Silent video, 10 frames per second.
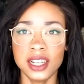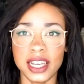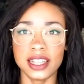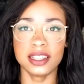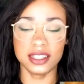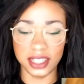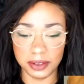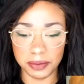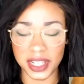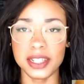it
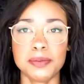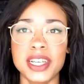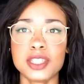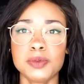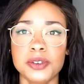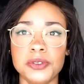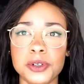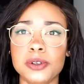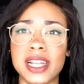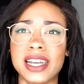it it makes me
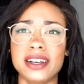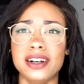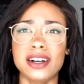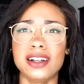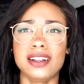feel like uh,